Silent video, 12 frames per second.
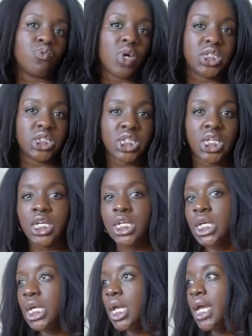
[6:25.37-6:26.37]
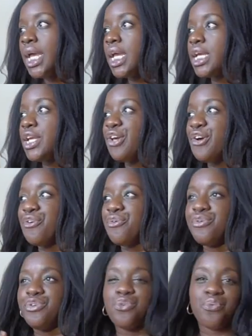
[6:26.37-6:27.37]
Russian,
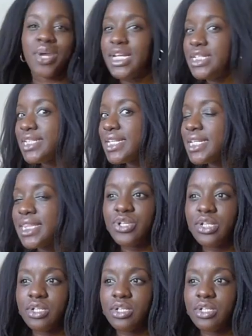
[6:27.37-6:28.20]
Eurasian.